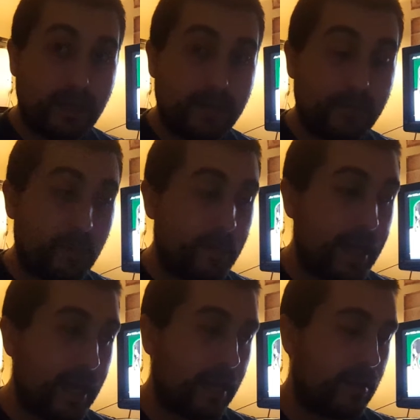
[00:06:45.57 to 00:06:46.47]
they're
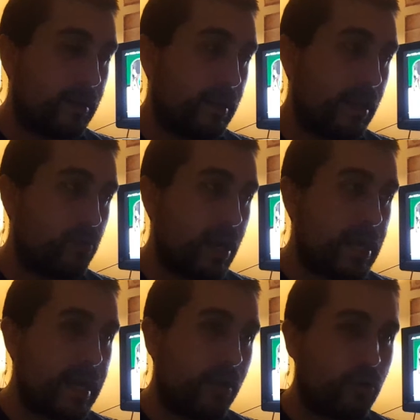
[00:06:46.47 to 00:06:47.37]
pegged. And
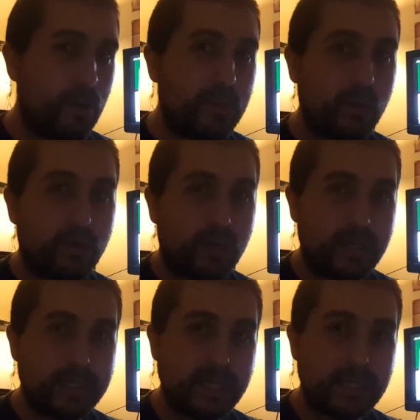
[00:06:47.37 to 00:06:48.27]
right now,
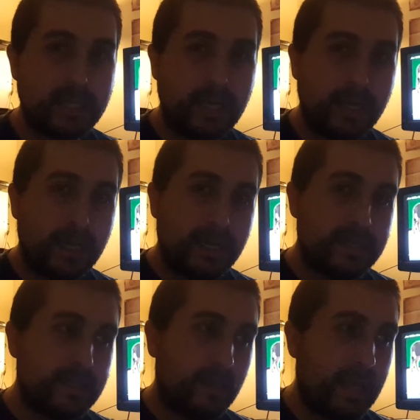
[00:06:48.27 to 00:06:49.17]
cryptocurrencies
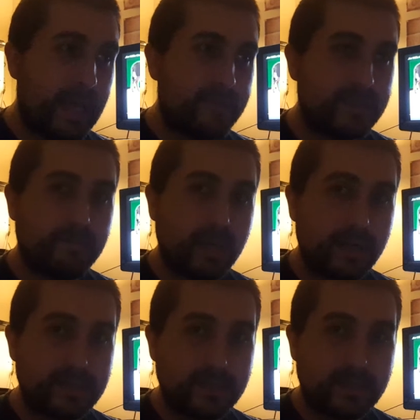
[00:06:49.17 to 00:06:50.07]
still have some
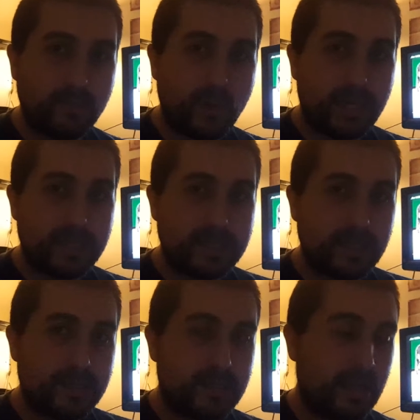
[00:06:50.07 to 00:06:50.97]
bugs and some
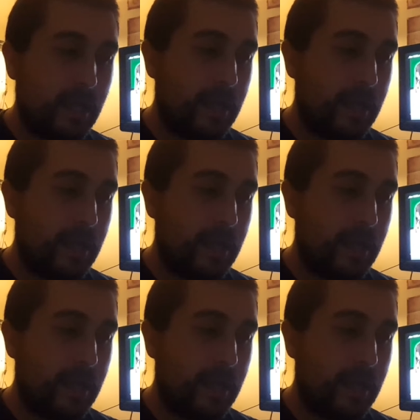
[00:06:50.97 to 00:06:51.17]
weaknesses.